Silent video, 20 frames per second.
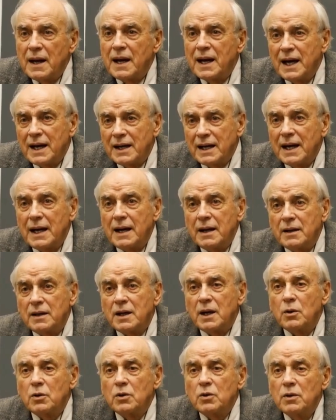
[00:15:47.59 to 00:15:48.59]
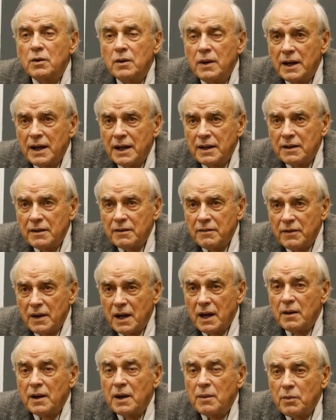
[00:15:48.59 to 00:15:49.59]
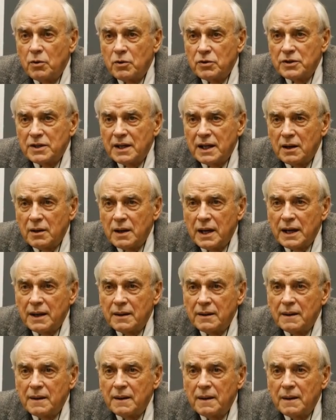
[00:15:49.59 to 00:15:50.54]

Any local hidden variable theory,